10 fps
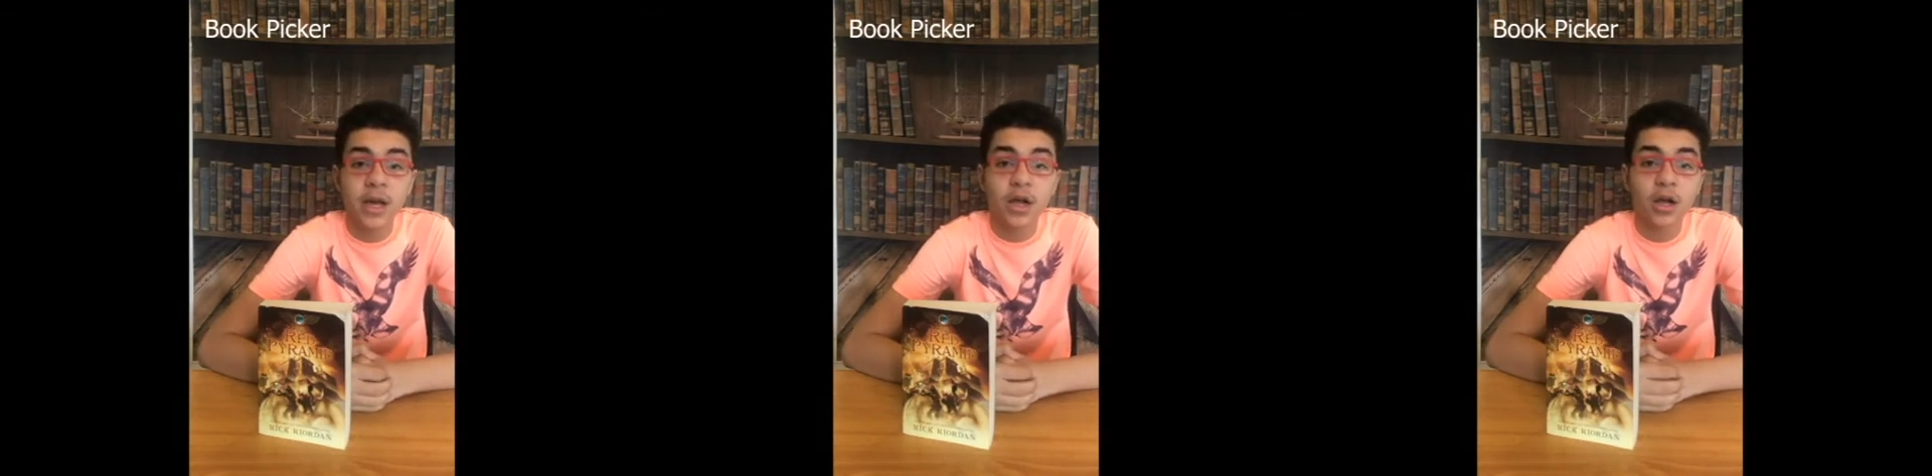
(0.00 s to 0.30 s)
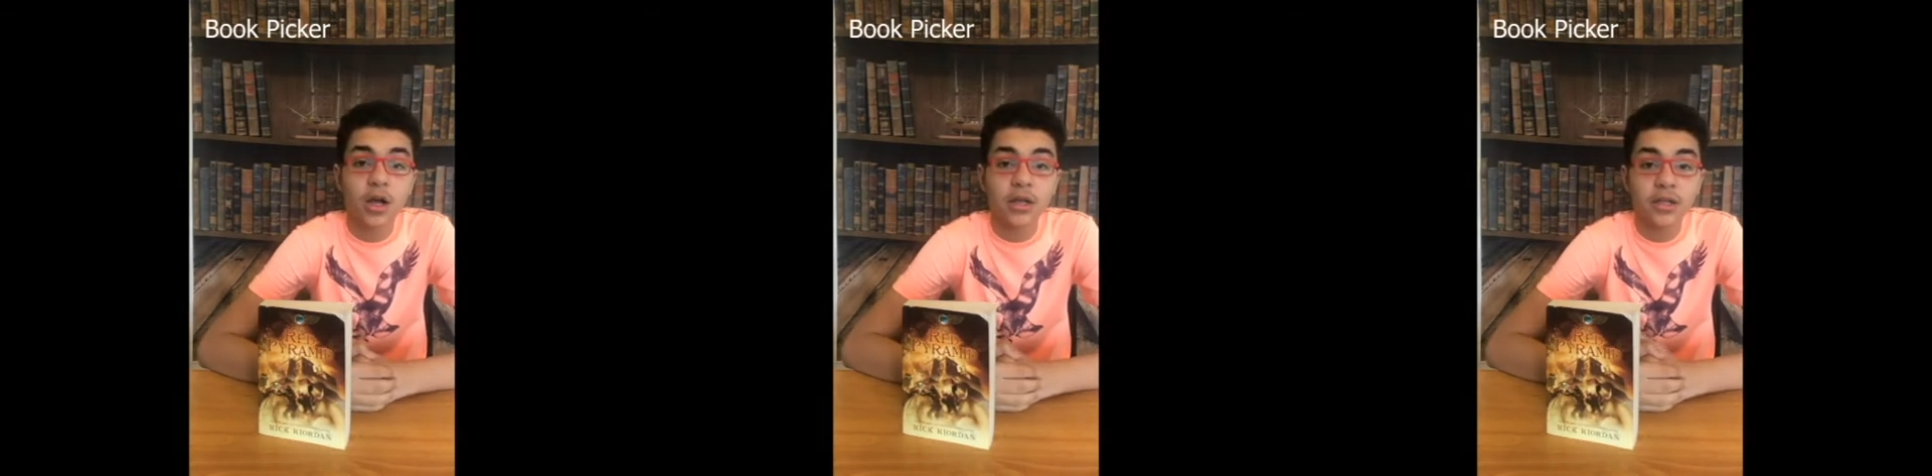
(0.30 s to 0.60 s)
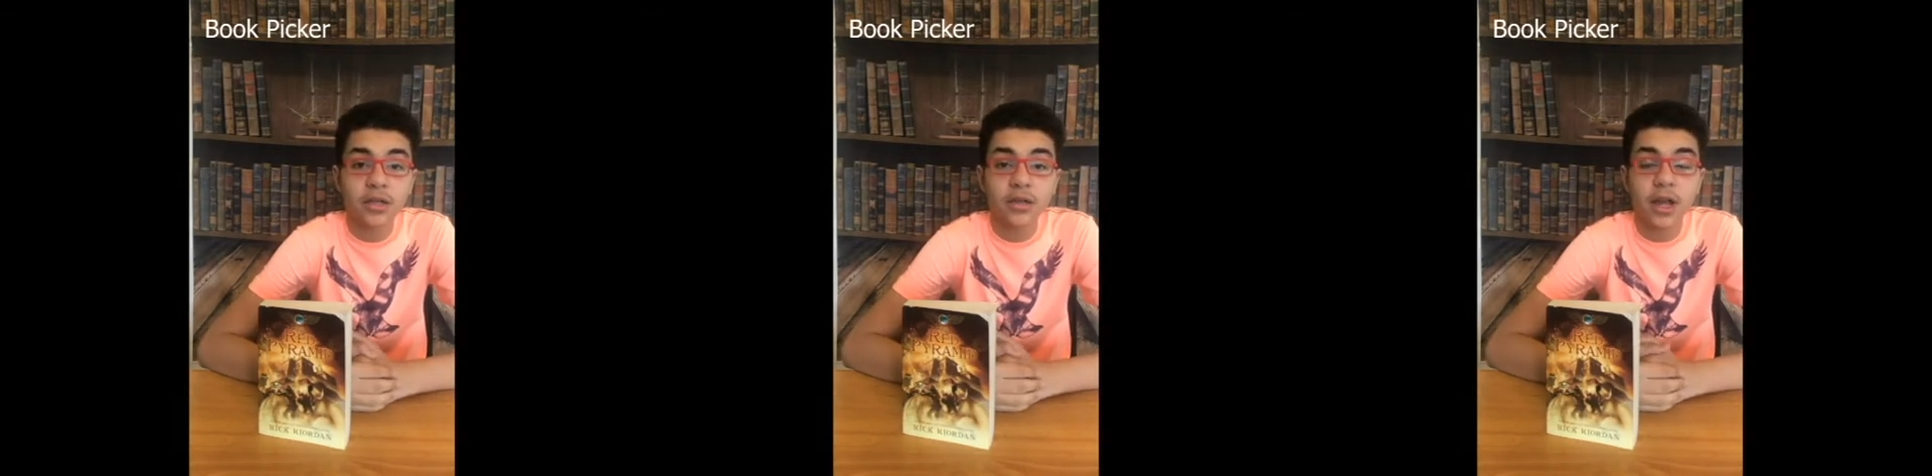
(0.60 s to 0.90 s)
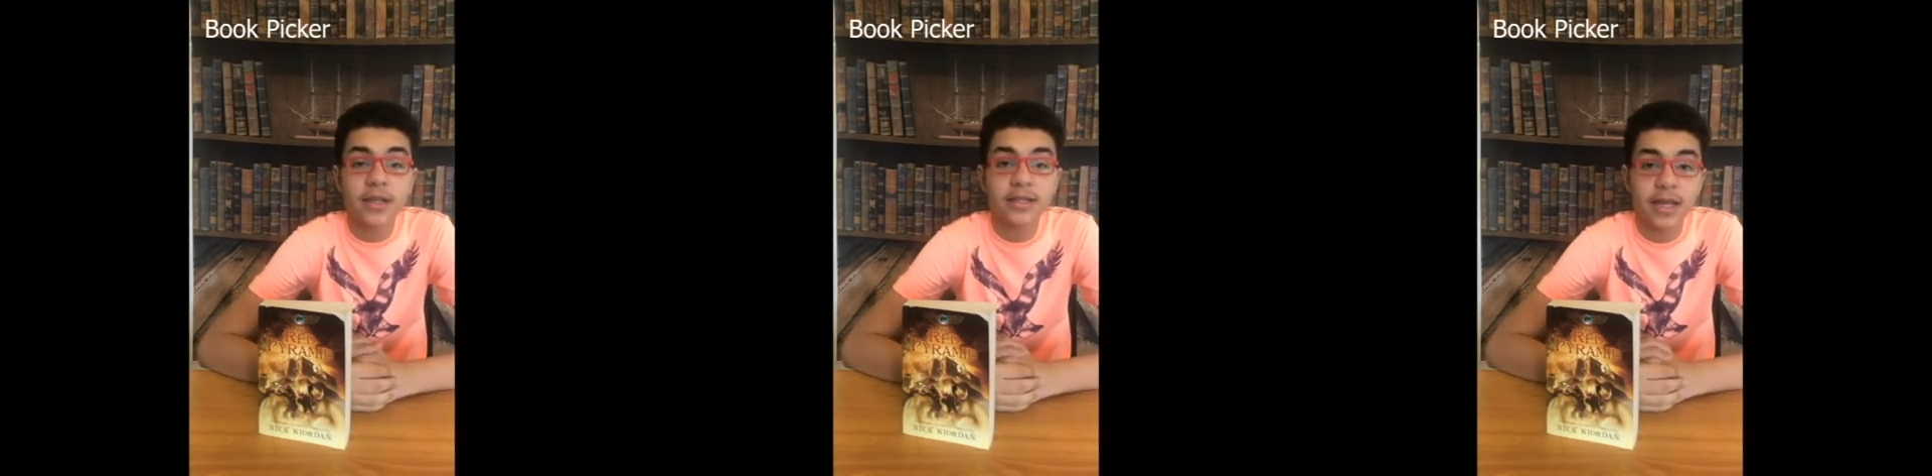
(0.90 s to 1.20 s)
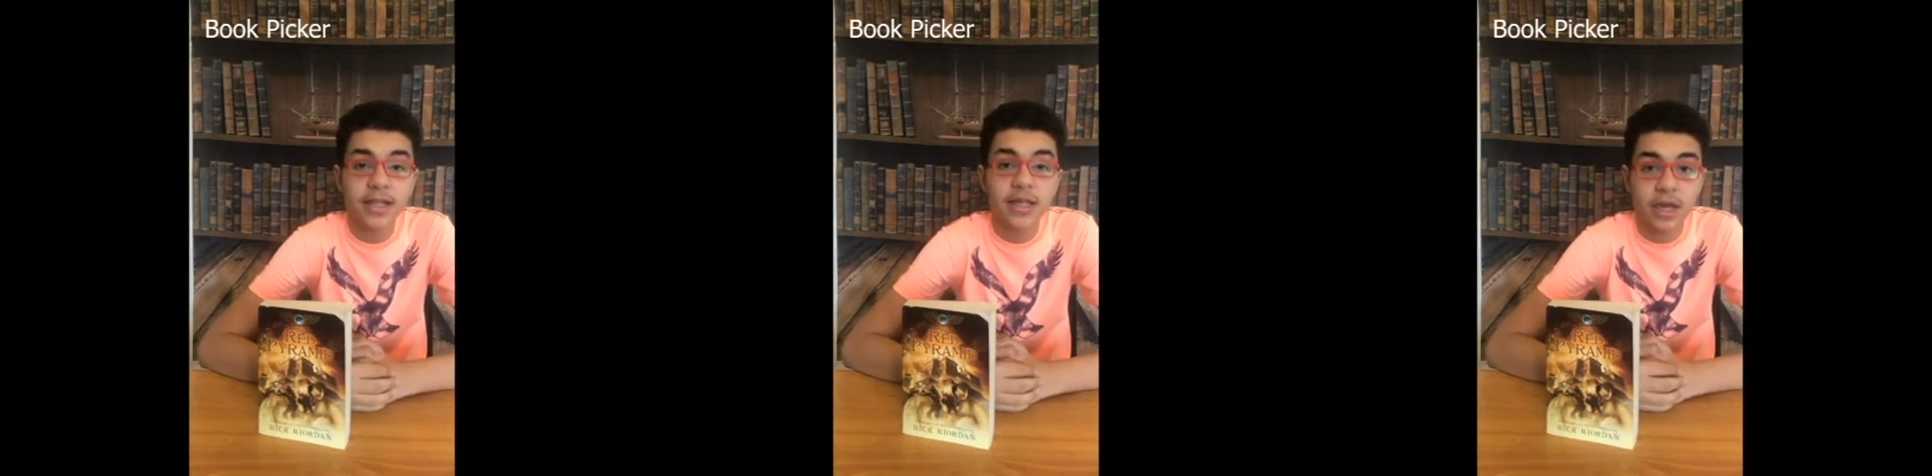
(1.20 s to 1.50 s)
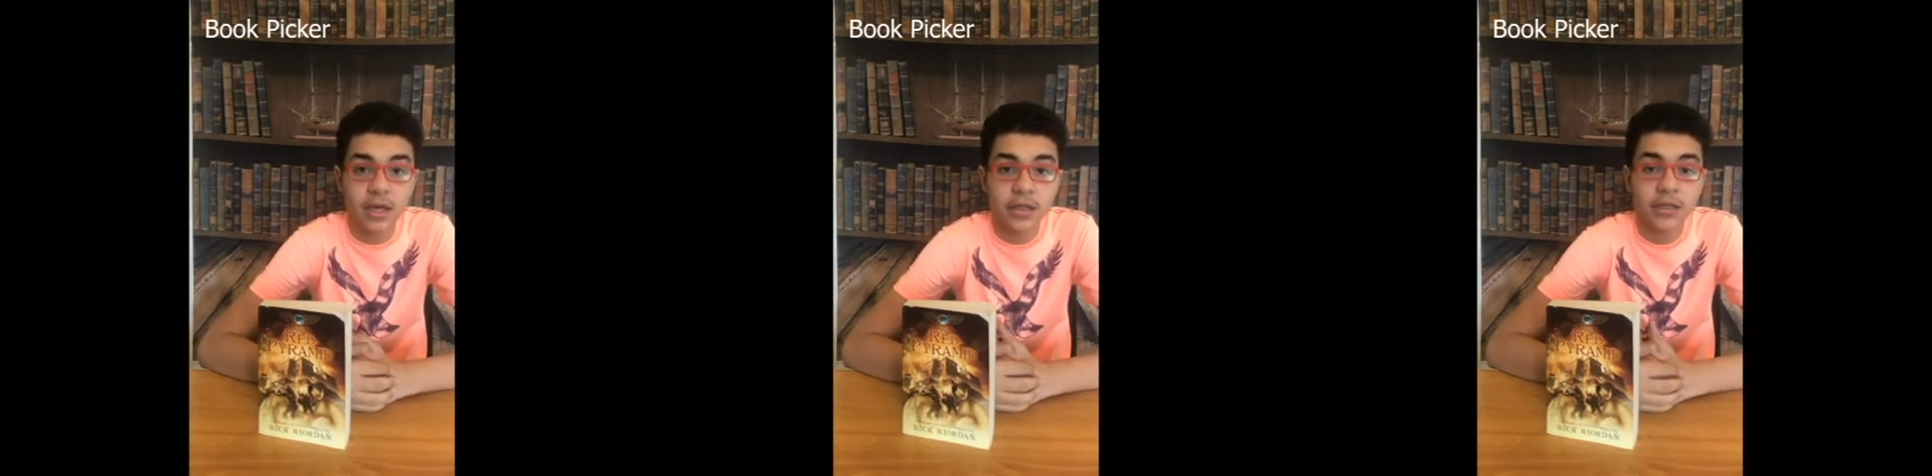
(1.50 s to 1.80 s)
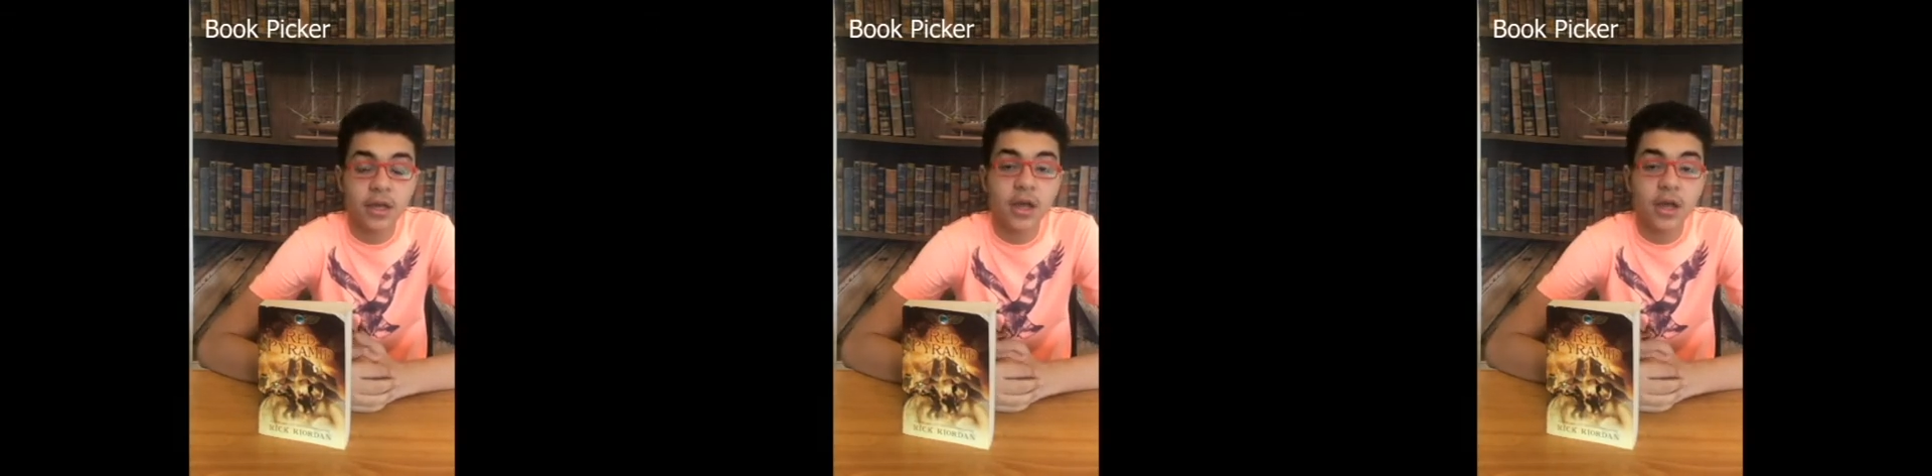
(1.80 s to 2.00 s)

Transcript: Carter and Sadie Kane.